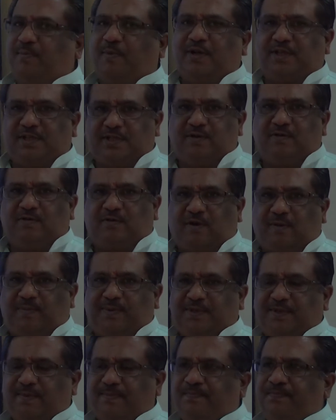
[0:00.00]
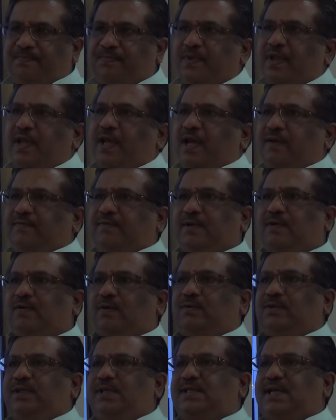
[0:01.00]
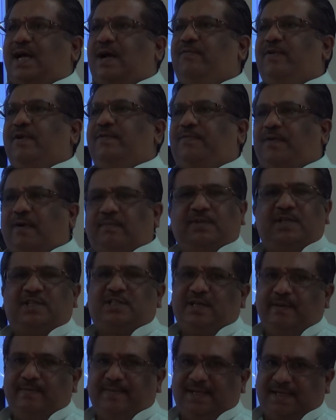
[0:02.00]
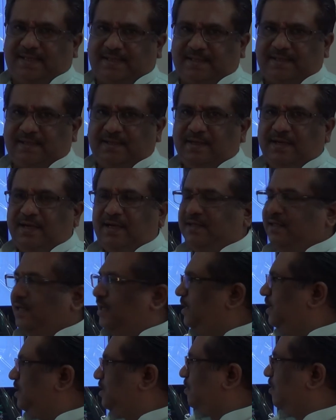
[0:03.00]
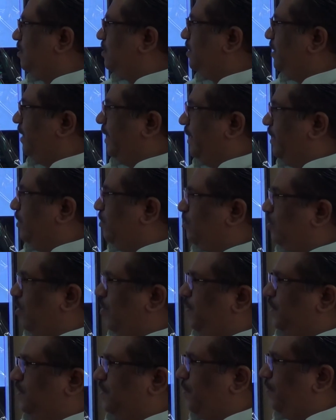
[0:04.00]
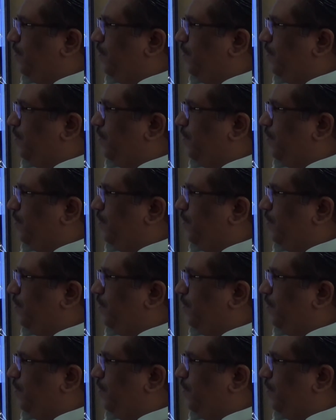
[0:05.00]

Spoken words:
positive tropism. If the growth is away from the stimulus, then it is called negative tropism.